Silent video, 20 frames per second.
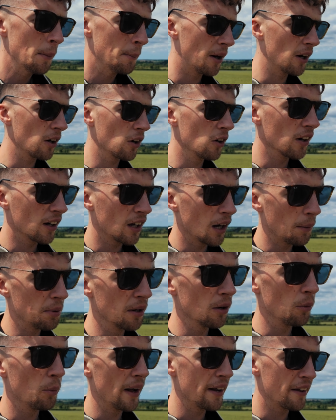but I've got a
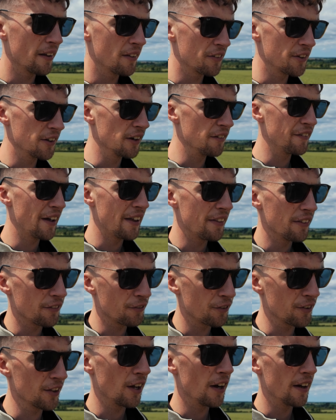couple of weddings and
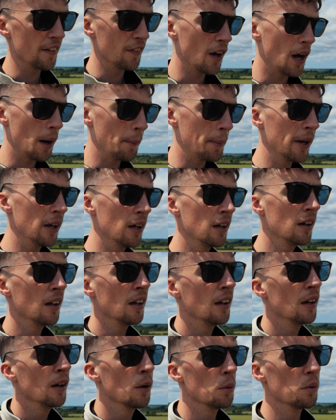events lined up
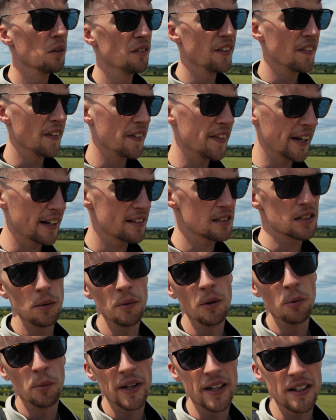within the next
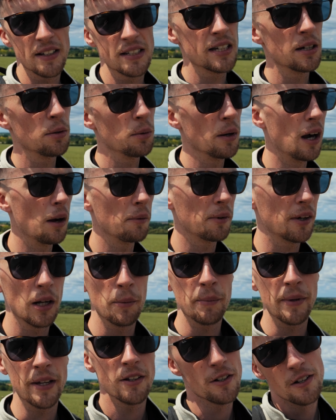coming weeks where I'm going
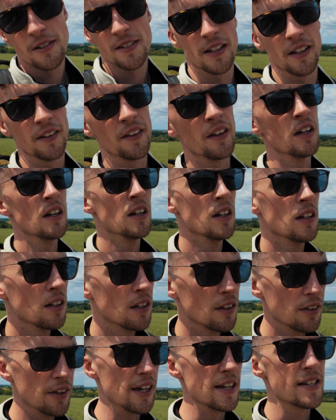to be using
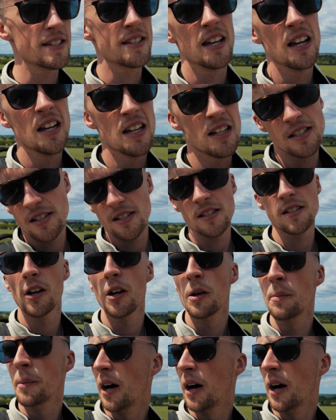this so